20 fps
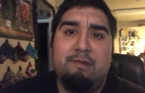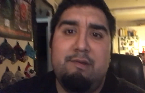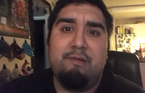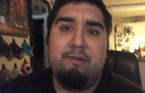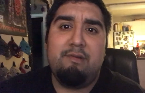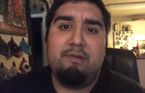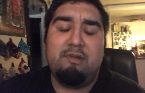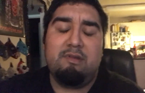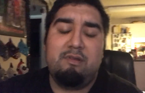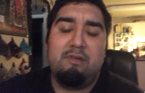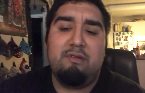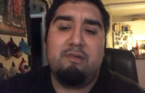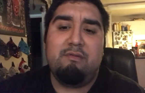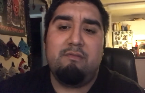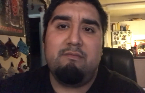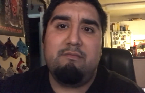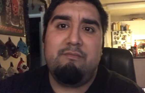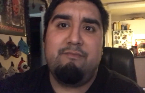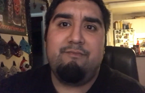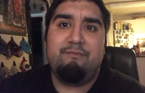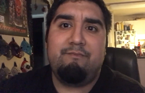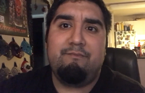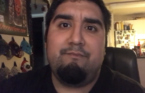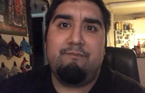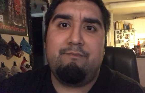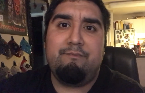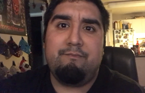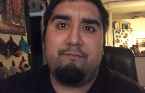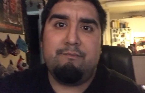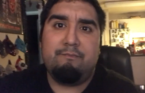
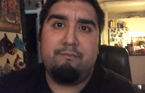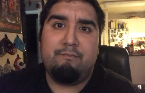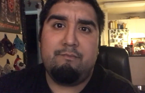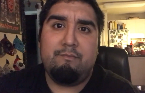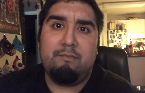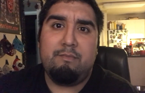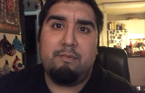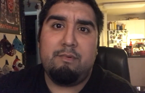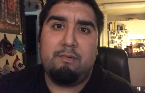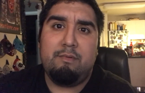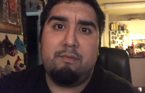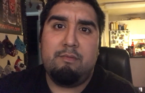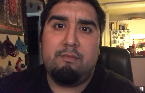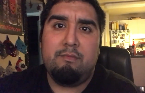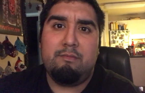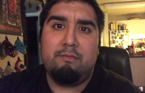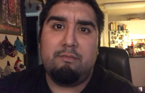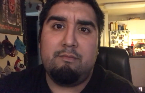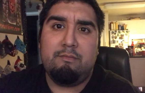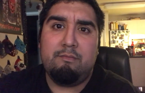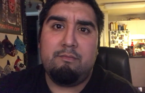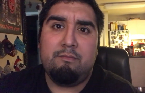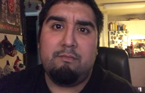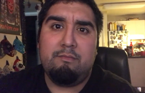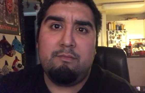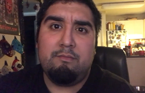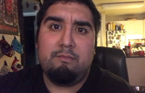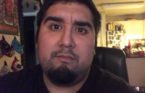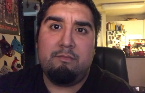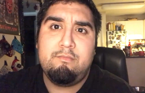
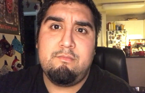No one is speaking in this clip.